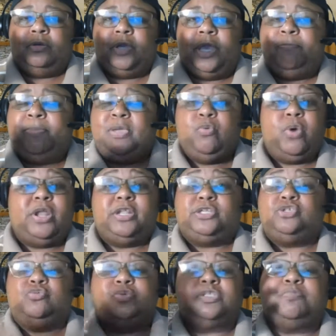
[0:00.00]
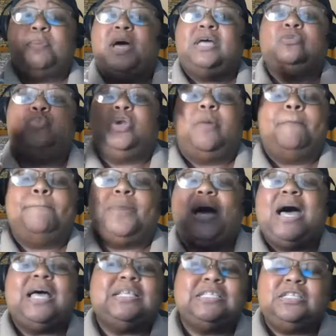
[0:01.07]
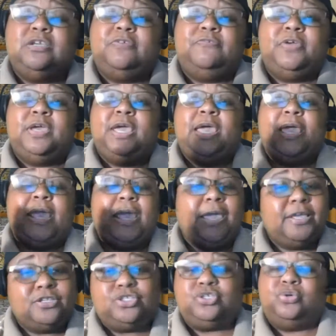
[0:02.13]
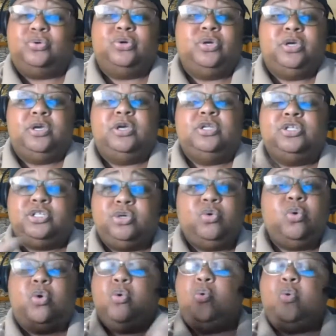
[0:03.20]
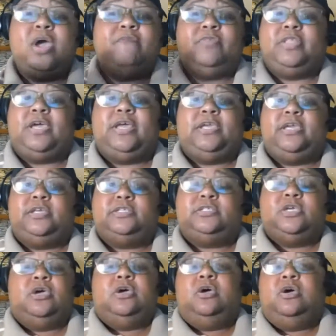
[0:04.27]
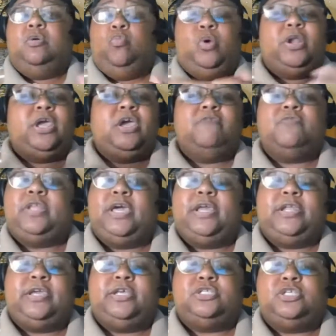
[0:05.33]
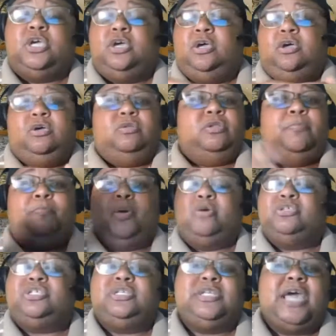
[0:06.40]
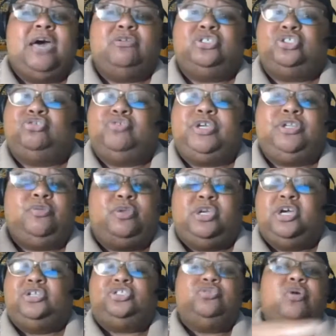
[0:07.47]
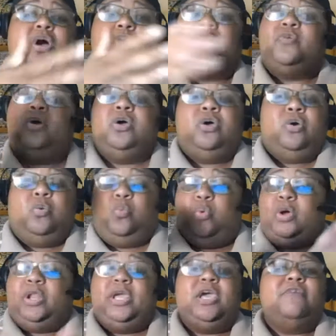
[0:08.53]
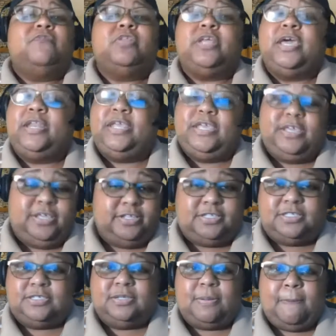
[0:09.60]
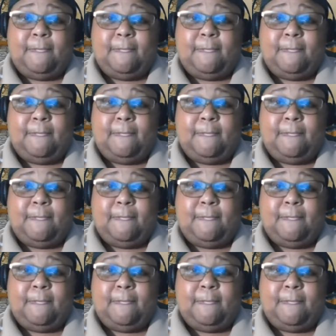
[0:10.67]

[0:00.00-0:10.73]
and be ready to respond with a positive answer to whoever that is, whatever that is, the person down the street cut you off, whatever that is.